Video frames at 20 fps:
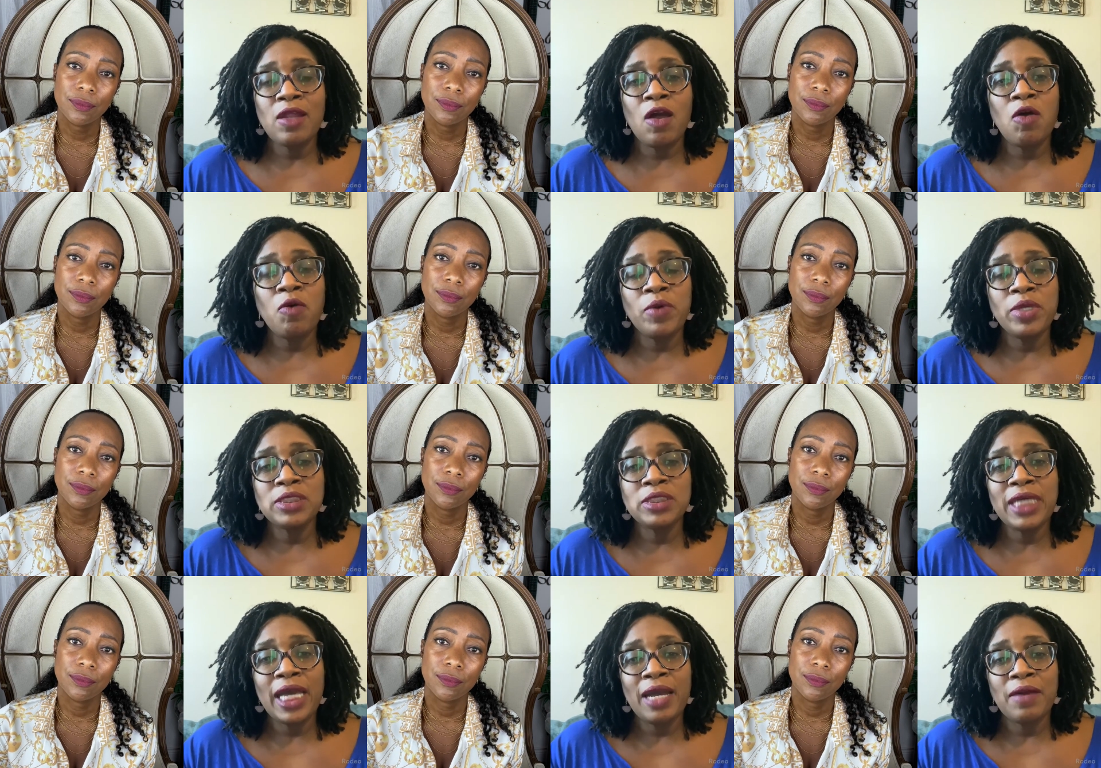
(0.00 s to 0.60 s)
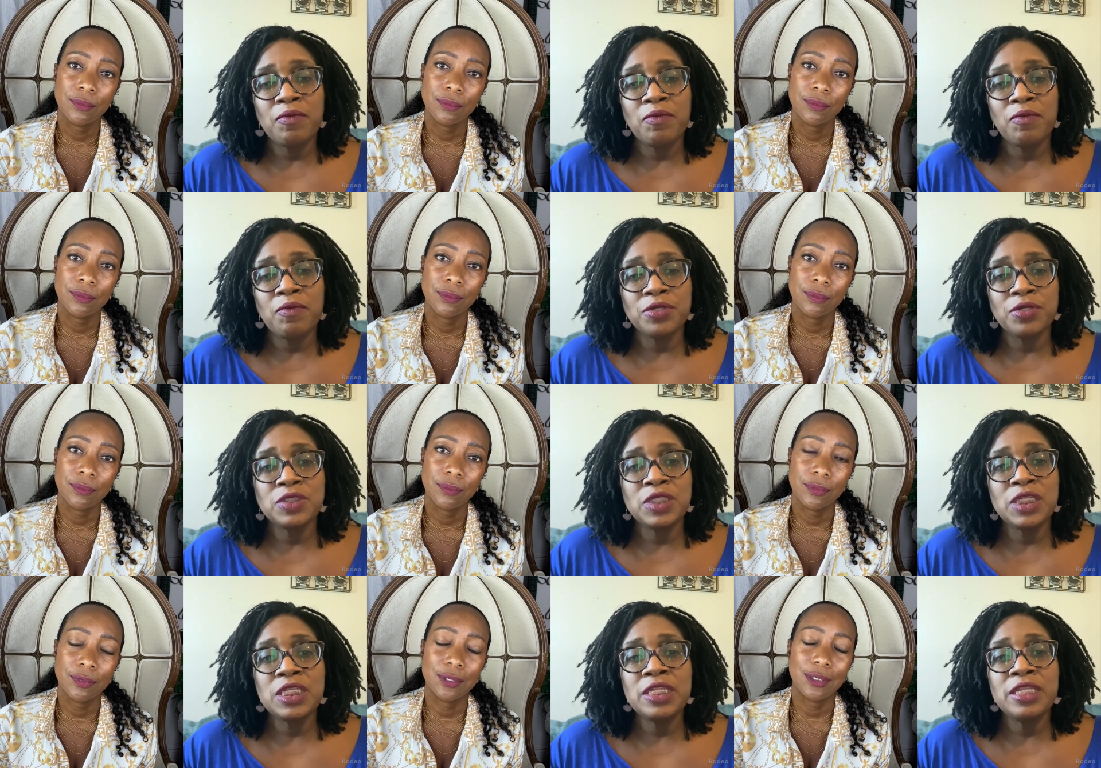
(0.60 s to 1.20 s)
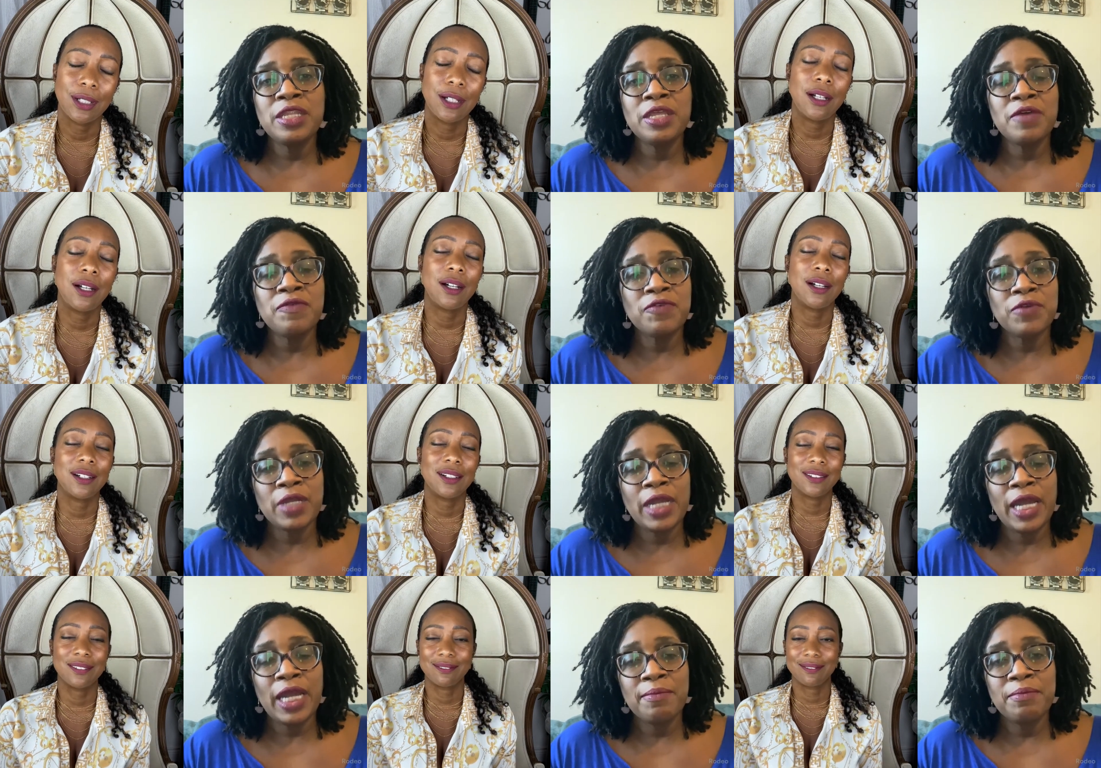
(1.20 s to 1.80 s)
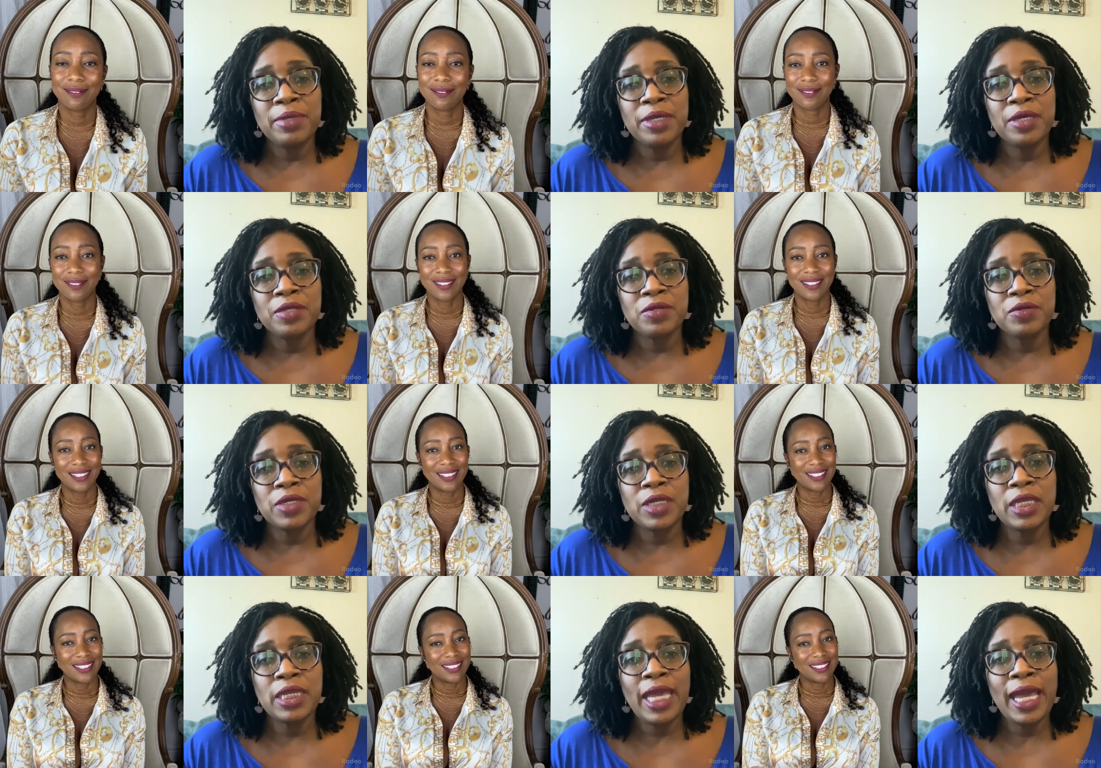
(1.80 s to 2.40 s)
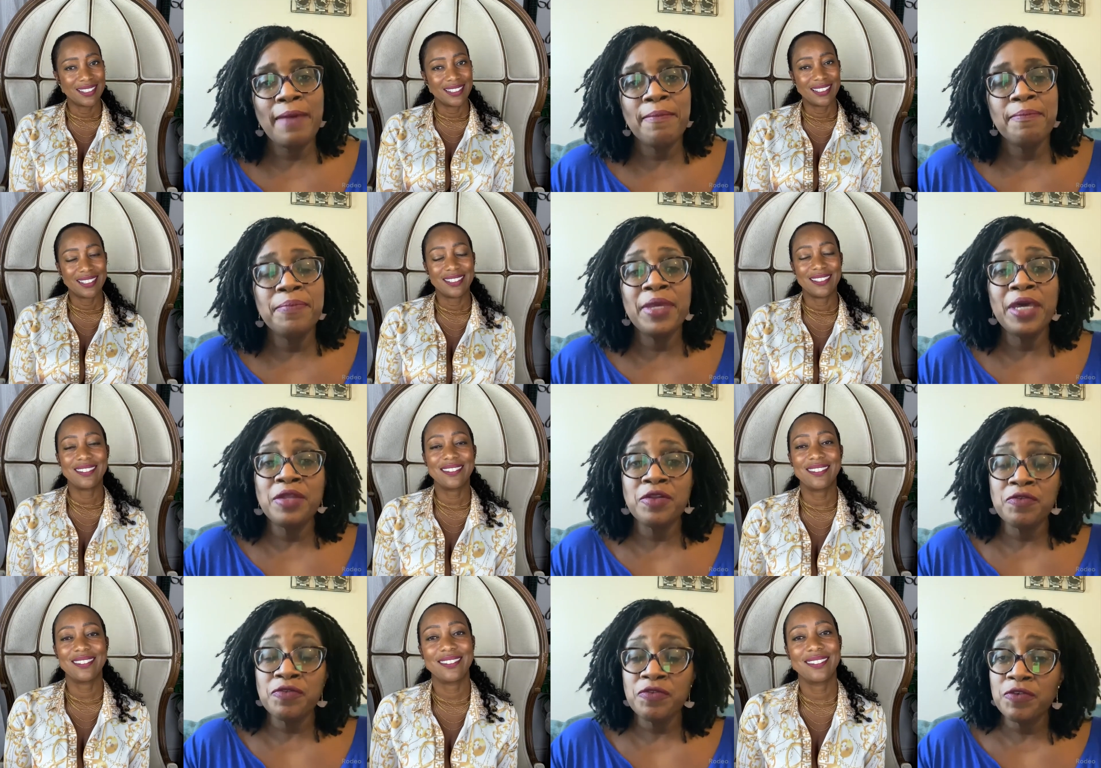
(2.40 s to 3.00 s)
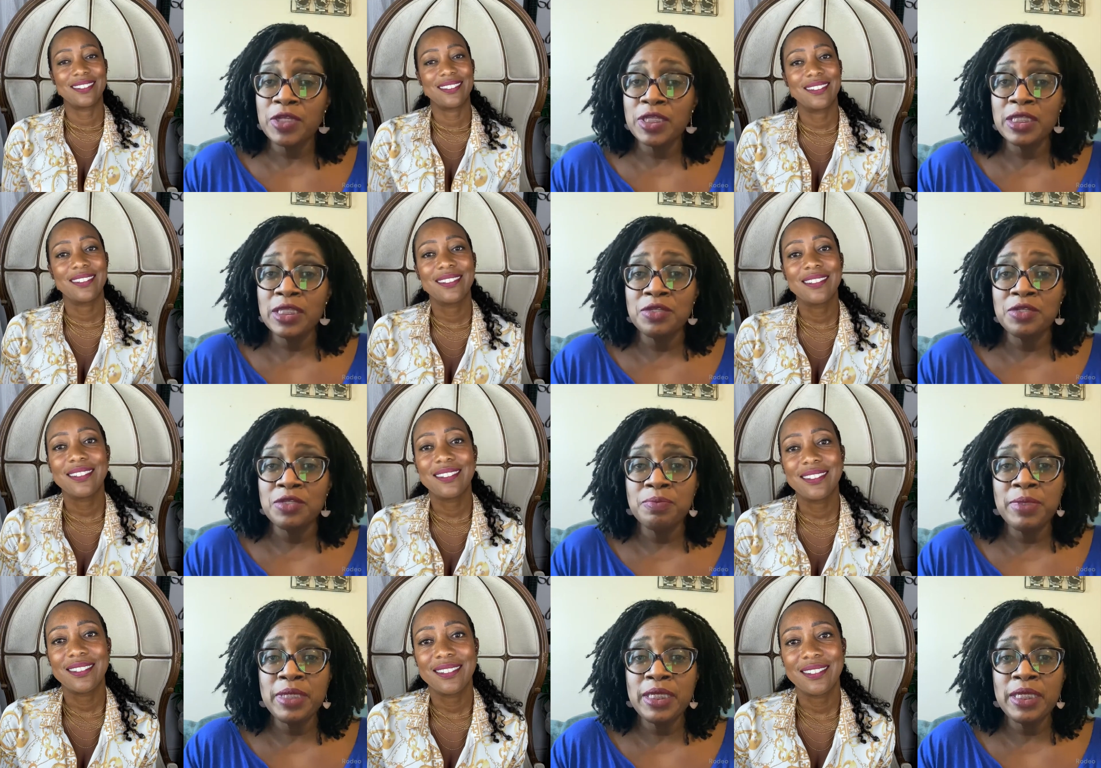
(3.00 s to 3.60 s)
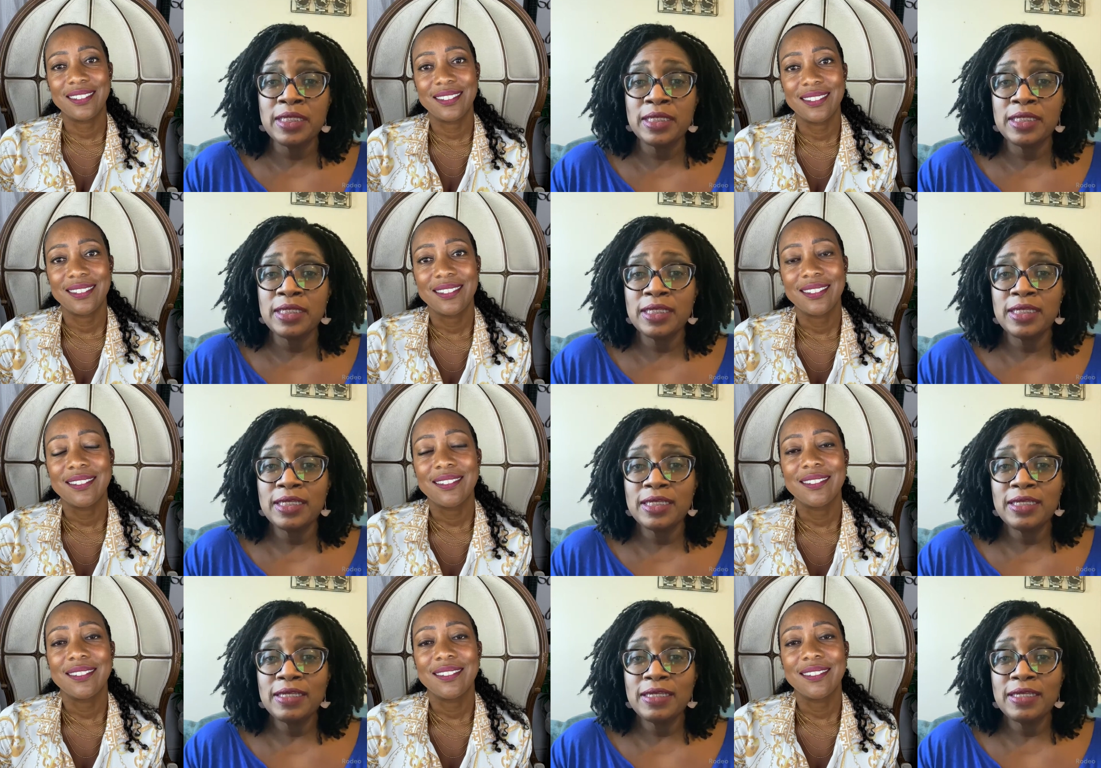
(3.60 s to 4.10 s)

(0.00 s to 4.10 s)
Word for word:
Speaker 1: it always got worse. It never oh. got better. It got better for a little bit.